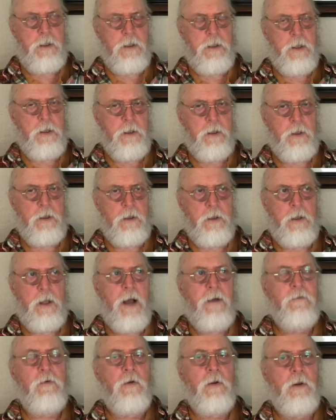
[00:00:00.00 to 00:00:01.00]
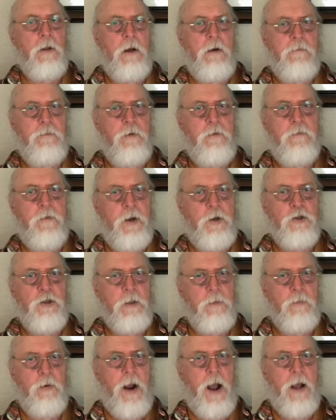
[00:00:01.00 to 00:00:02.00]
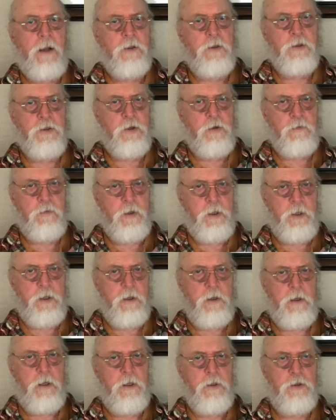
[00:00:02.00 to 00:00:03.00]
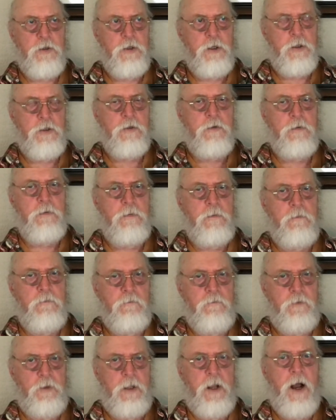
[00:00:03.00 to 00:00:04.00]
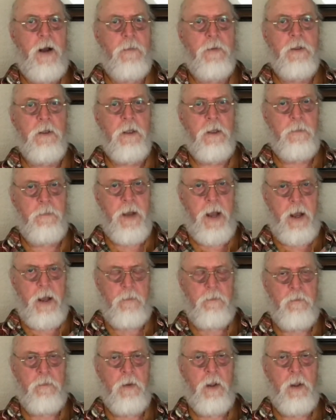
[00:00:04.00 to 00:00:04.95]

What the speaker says: the level of professional practice over here is just phenomenally bad.